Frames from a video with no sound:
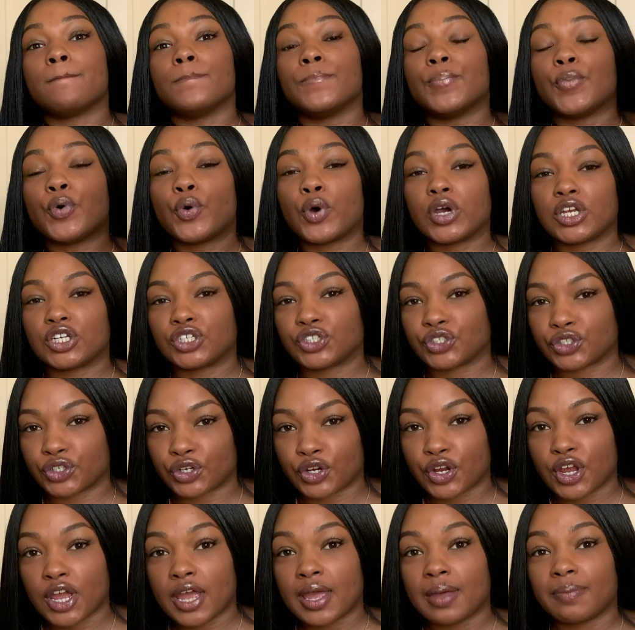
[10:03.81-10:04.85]

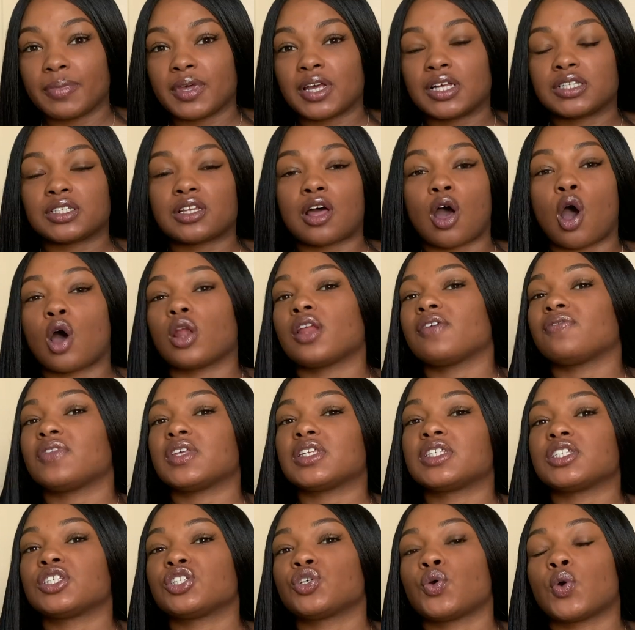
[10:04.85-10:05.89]
moisture, because all of
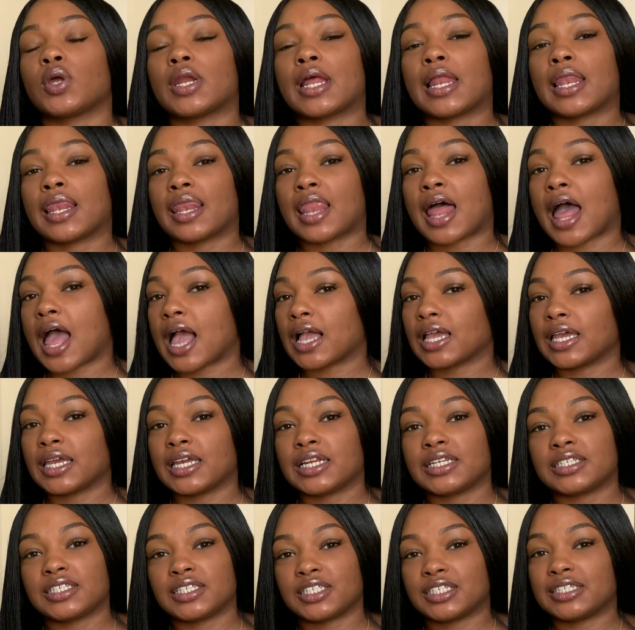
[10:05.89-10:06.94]
this is going to lock
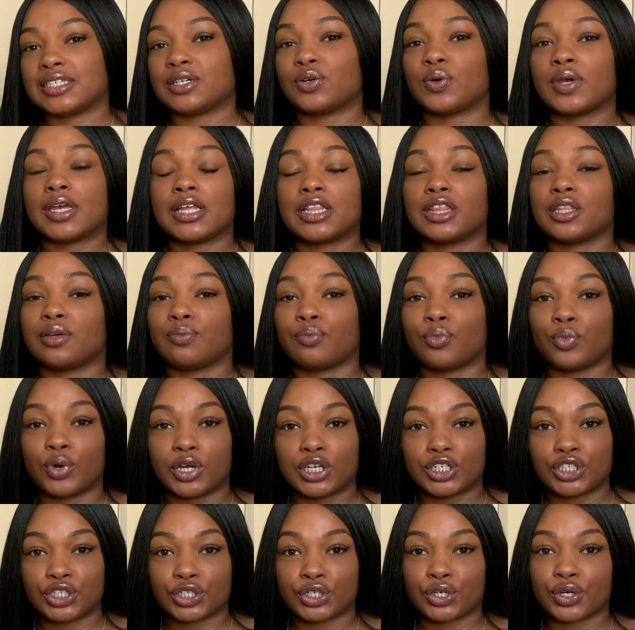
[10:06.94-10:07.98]
and seal in the
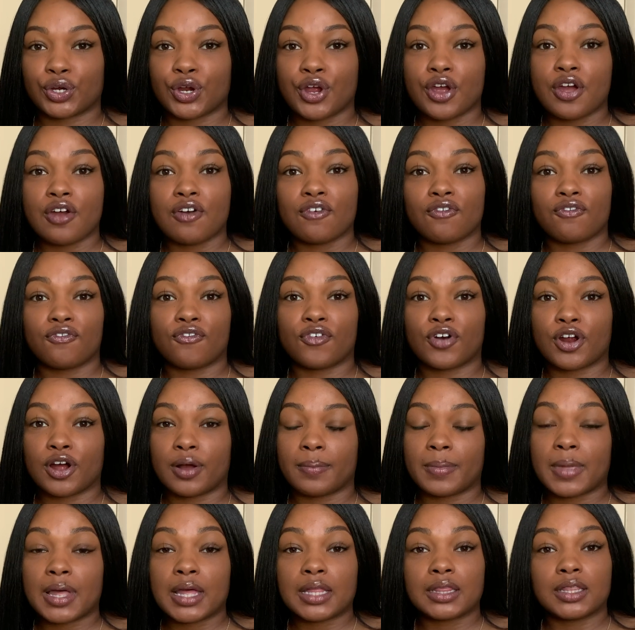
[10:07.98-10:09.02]
moisture
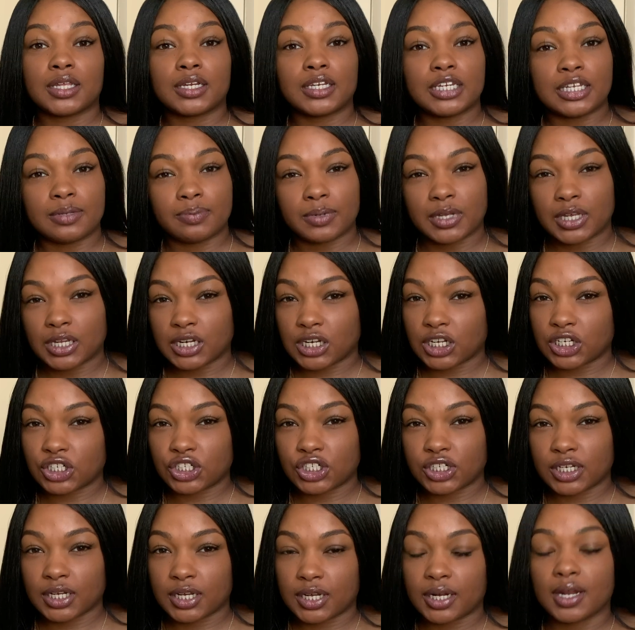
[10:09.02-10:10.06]
from the deep
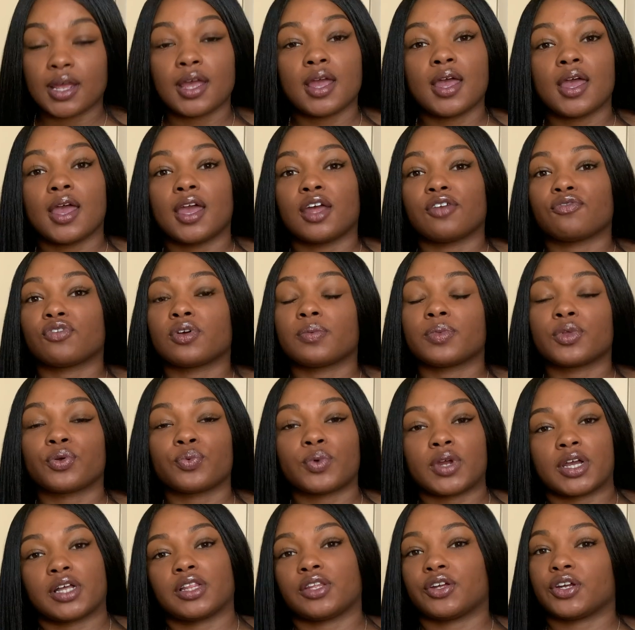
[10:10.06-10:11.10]
condition and from the
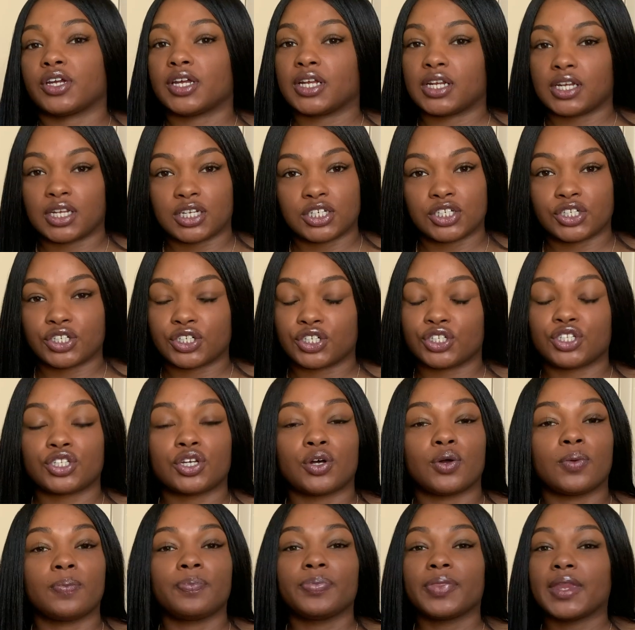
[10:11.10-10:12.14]
regular conditioner.
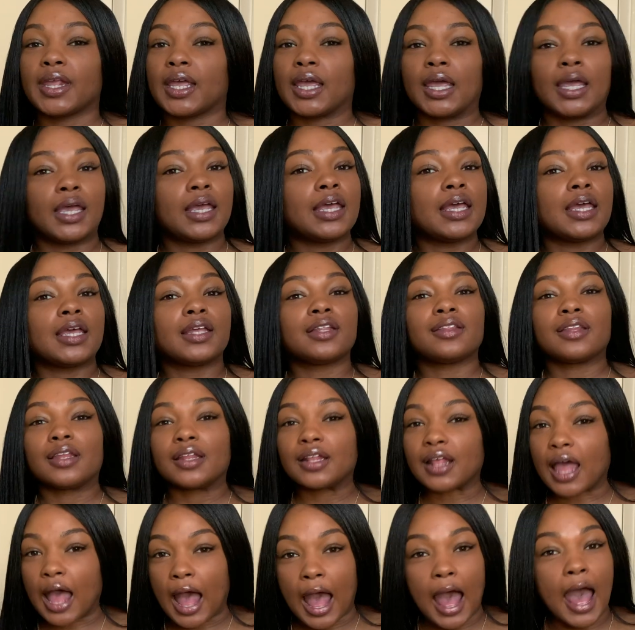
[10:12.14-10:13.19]
So
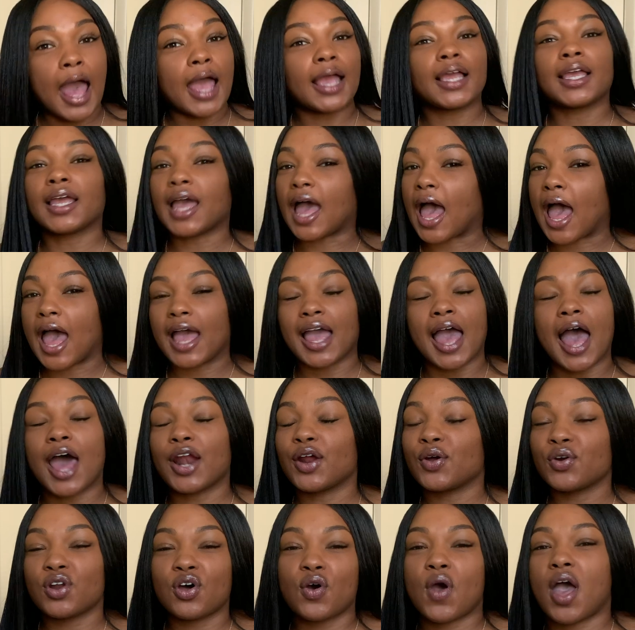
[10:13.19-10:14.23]
I
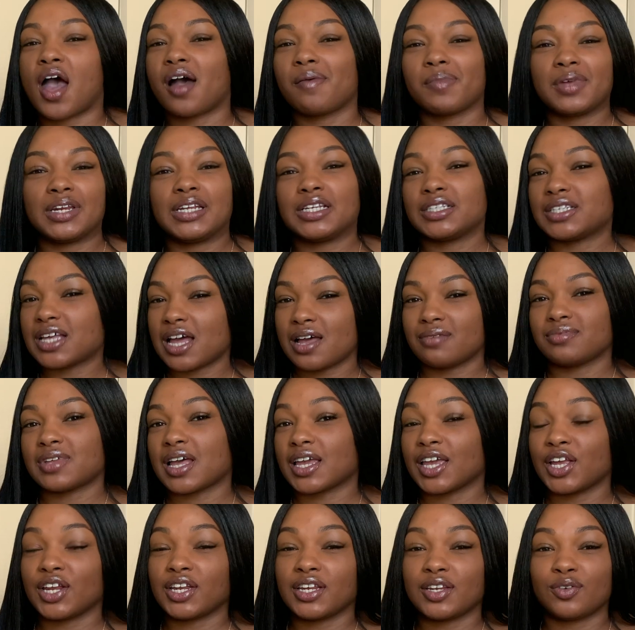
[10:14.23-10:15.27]
don't know how many times I
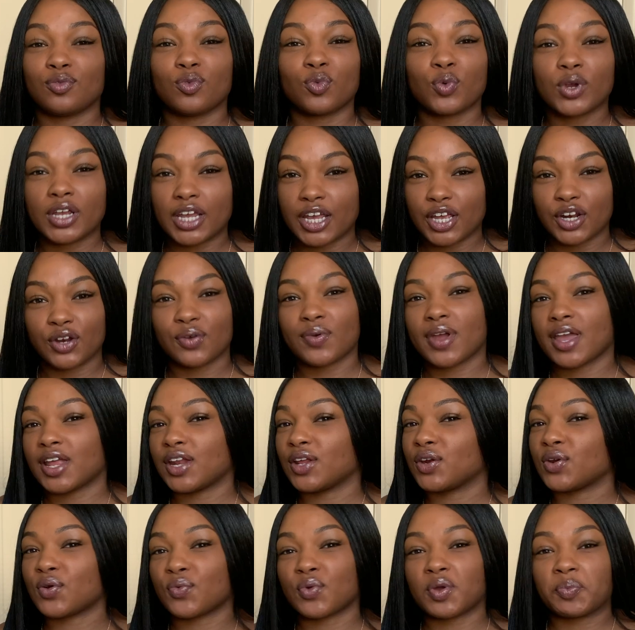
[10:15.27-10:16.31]
can reiterate
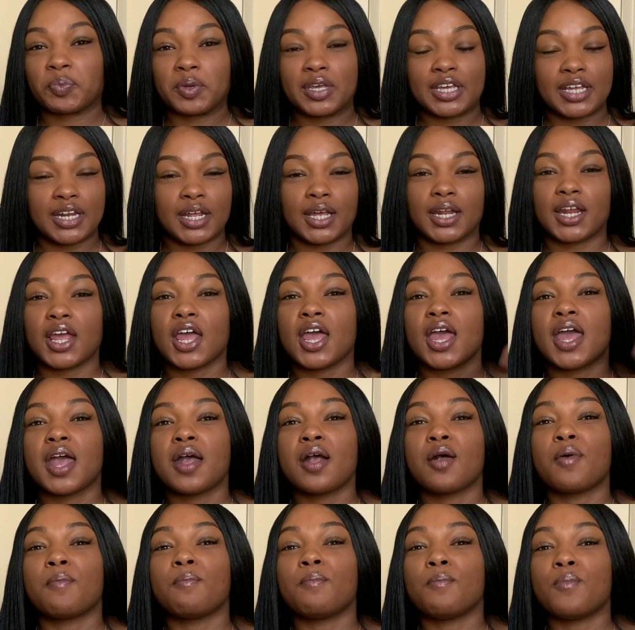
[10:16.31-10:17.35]
it or repeat it.
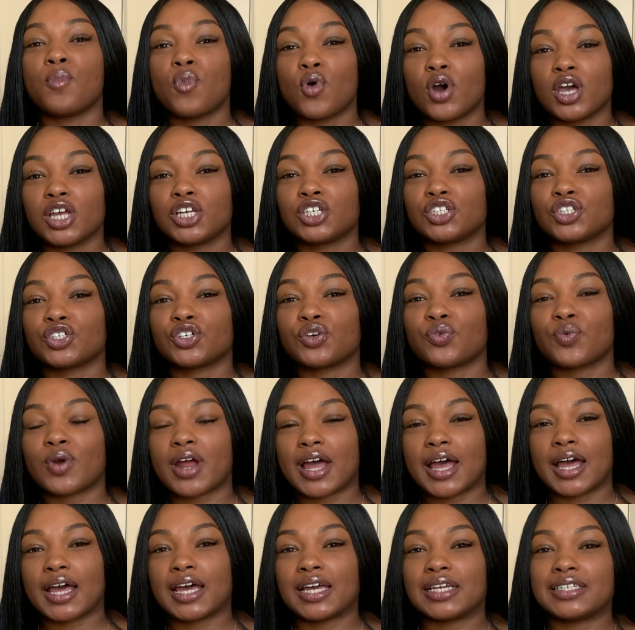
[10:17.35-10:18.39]

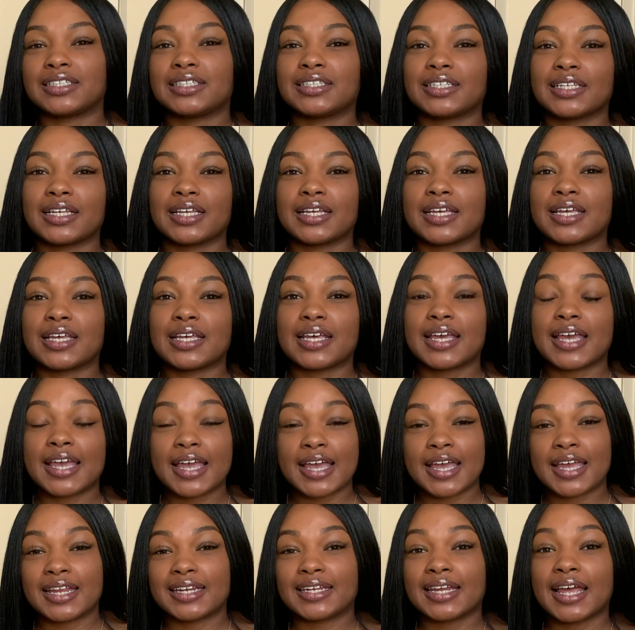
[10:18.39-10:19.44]
Moisturize
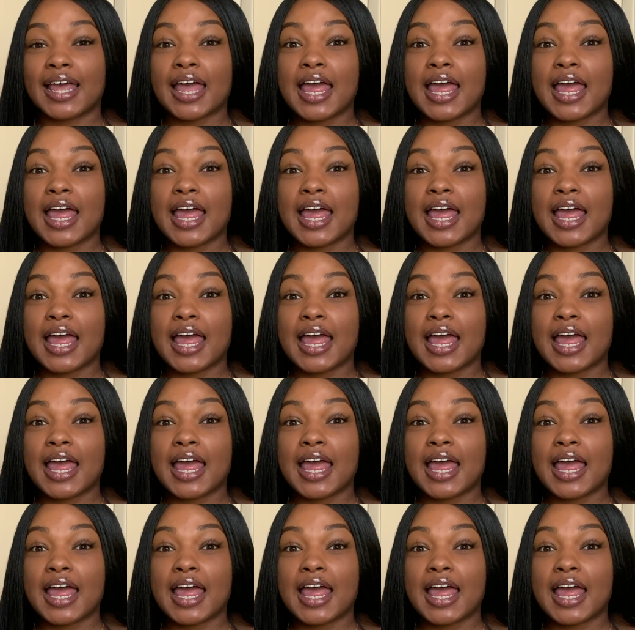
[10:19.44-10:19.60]
in